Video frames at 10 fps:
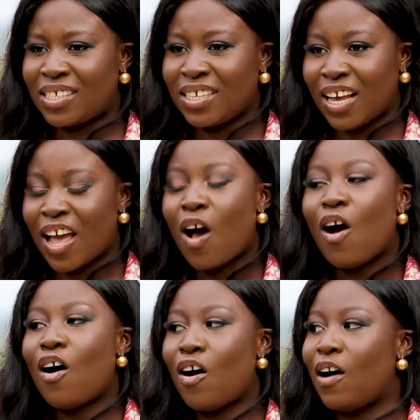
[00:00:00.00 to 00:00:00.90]
been
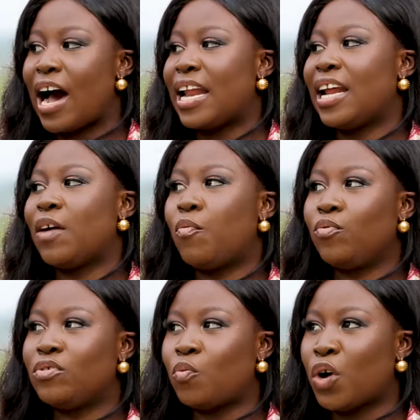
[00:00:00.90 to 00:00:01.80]
artsy. Hard. And then
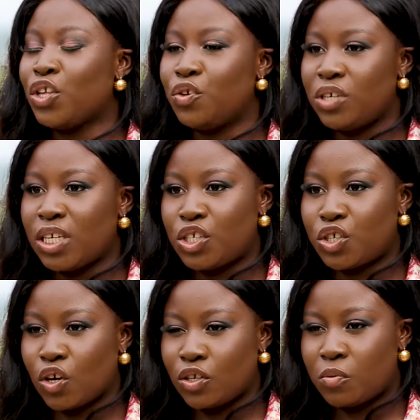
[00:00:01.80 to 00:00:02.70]
what uni did
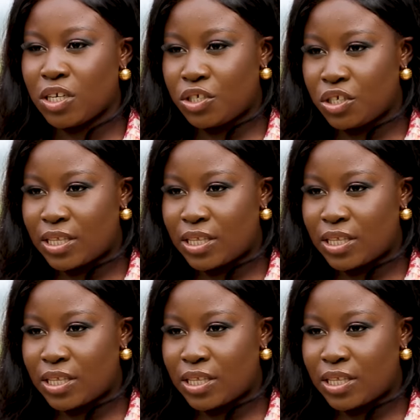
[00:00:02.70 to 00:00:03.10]
you go to? What did you